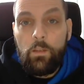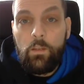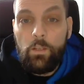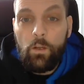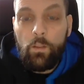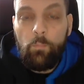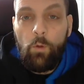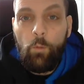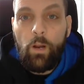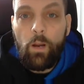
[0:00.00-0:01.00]
the
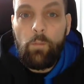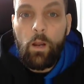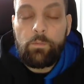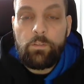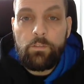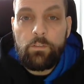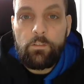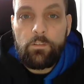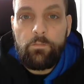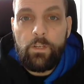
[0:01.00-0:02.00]
bone marrow biopsy is just
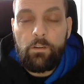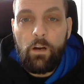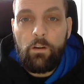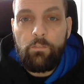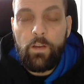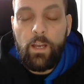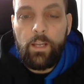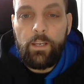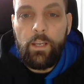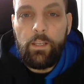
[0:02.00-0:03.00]
to figure out if I
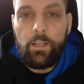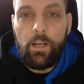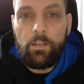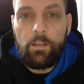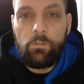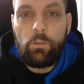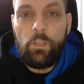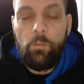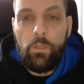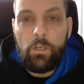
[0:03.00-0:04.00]
had any kind of
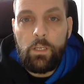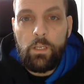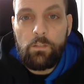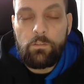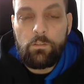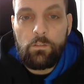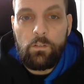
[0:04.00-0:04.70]
leukemia cancer,